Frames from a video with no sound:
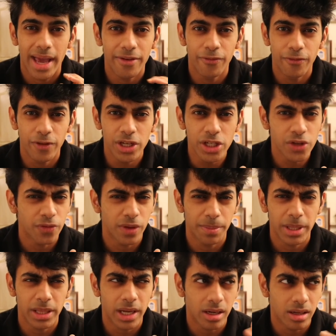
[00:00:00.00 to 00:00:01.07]
I finished
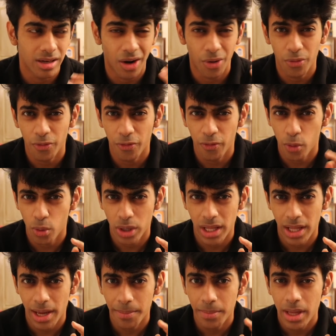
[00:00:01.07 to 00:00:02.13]
filming that around 4
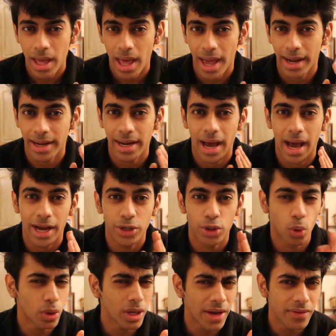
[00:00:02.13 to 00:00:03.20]
a.m. and I
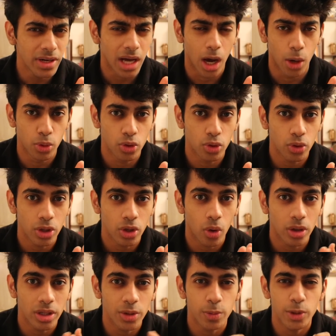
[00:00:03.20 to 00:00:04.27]
don't have an outro
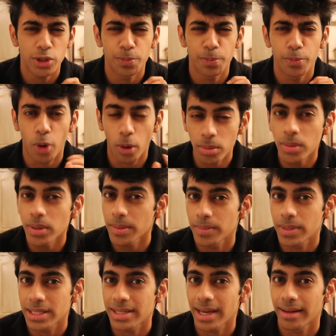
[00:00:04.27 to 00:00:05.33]
recorded, which probably
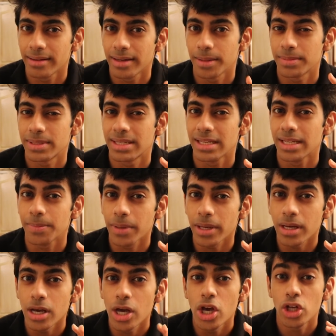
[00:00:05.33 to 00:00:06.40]
means I ended up
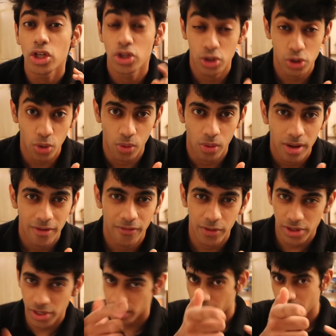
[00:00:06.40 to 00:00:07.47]
sleeping. So,
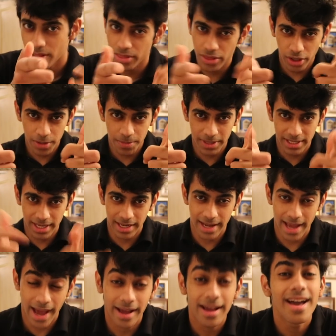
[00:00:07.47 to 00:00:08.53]
for the 30%
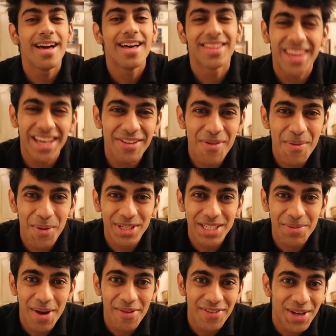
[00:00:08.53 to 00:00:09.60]
gang, thank you for
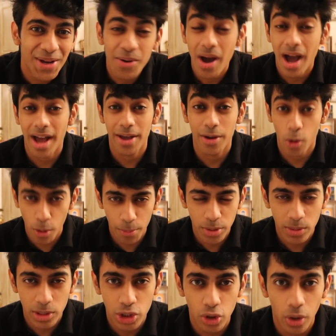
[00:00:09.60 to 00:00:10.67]
watching my video. I hope
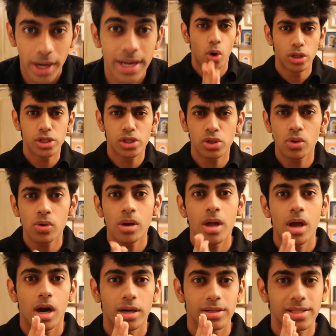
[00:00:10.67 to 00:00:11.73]
you enjoyed. Also,
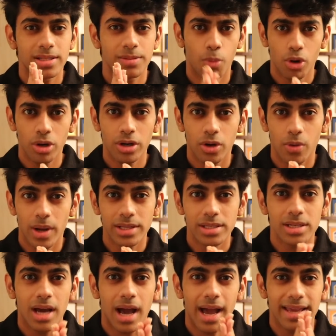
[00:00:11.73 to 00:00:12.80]
a small
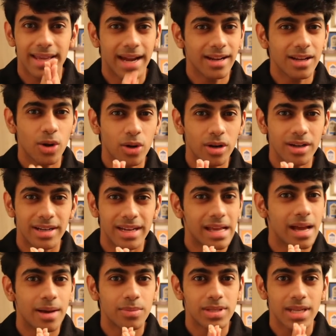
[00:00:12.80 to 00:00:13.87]
request. I get a lot of
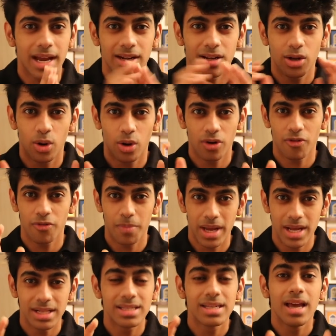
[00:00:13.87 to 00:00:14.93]
DMs and a lot of
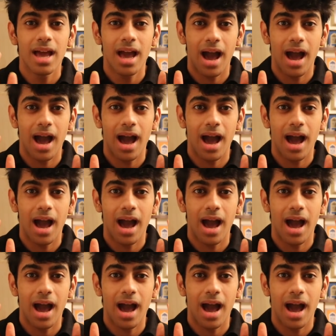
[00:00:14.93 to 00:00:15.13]
mails.